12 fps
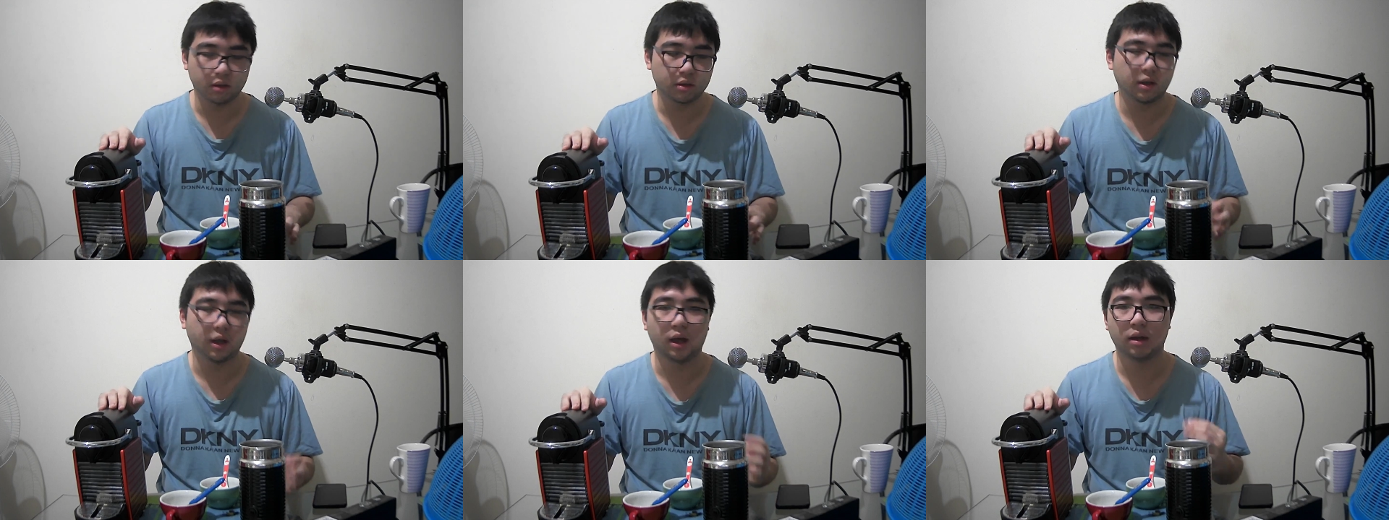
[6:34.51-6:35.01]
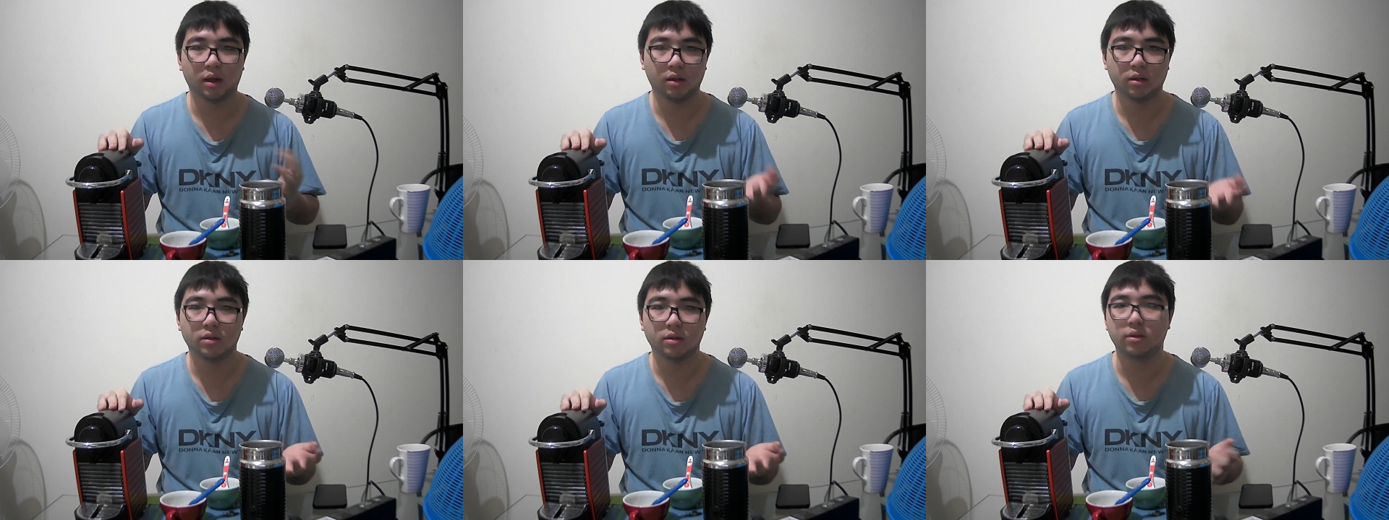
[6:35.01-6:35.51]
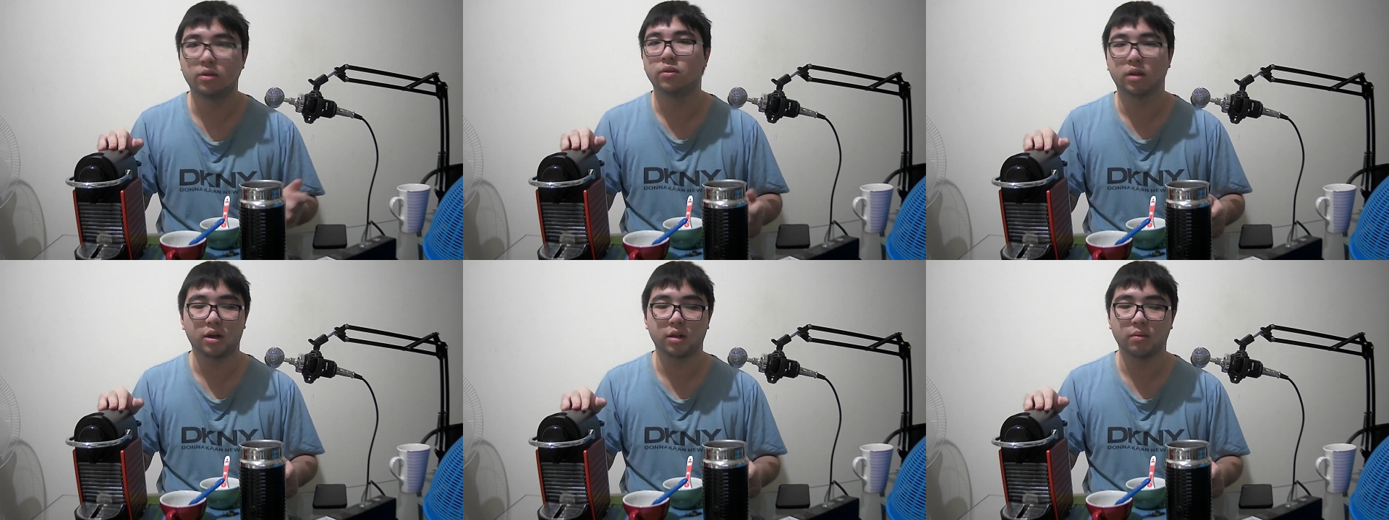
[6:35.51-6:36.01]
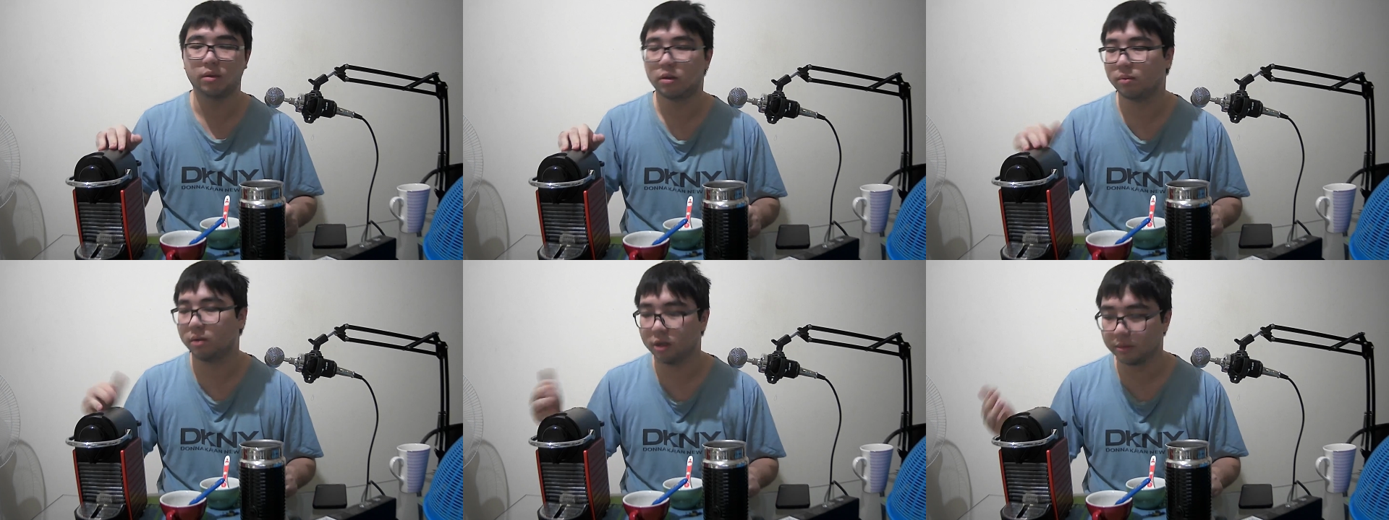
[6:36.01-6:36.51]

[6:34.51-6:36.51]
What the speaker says: and I'll do the hot milk part.